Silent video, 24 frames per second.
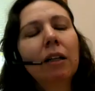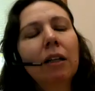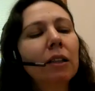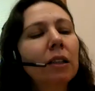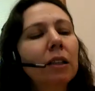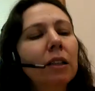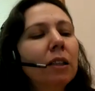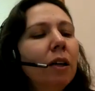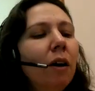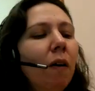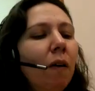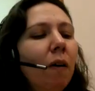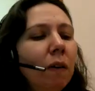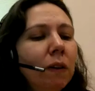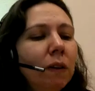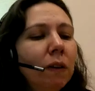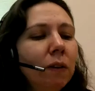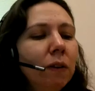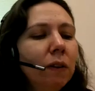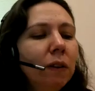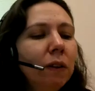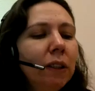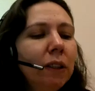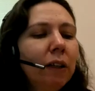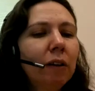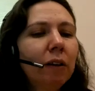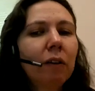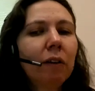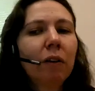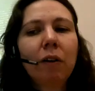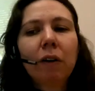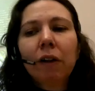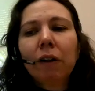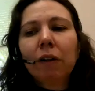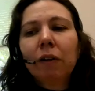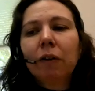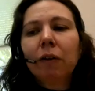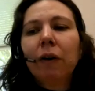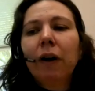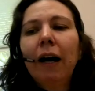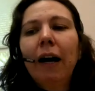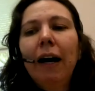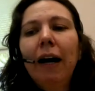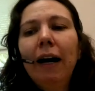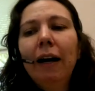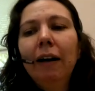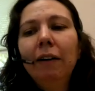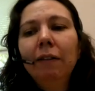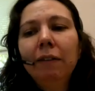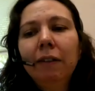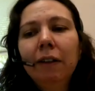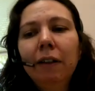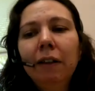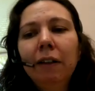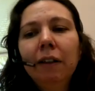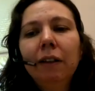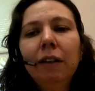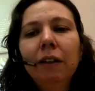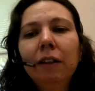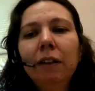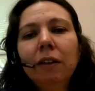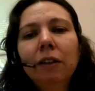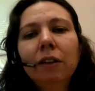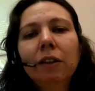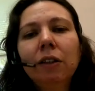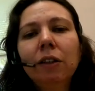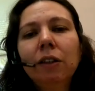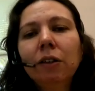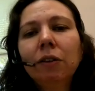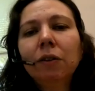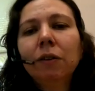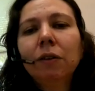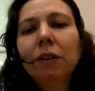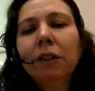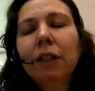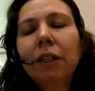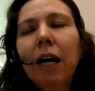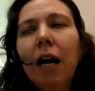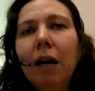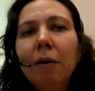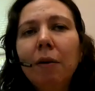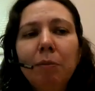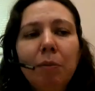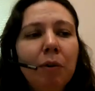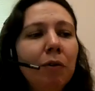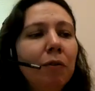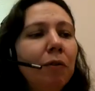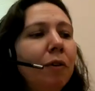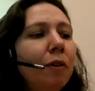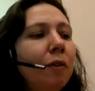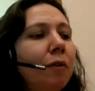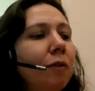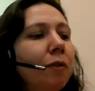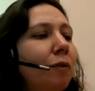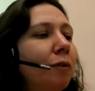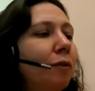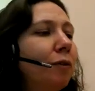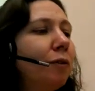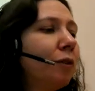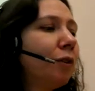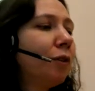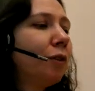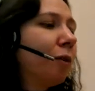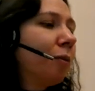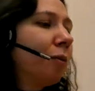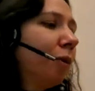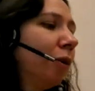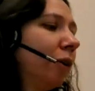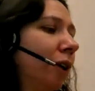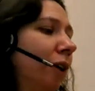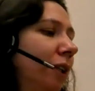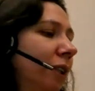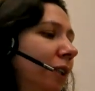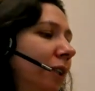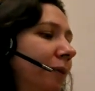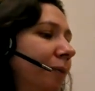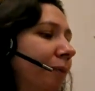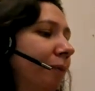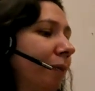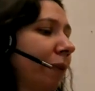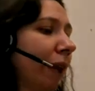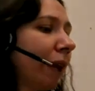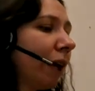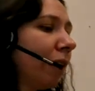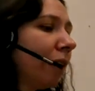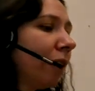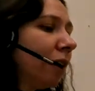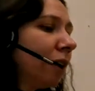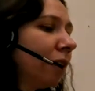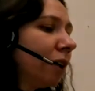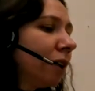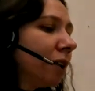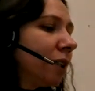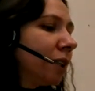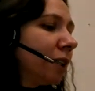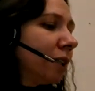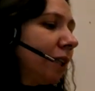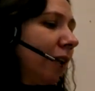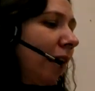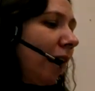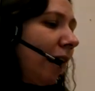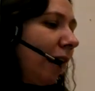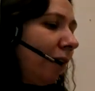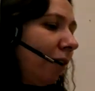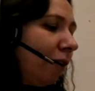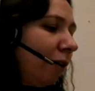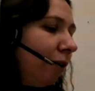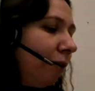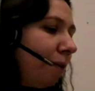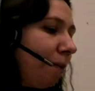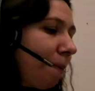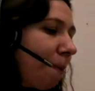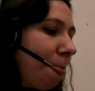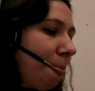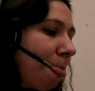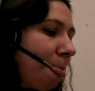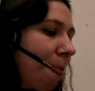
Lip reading: So those are going to have those type of formulas. Now,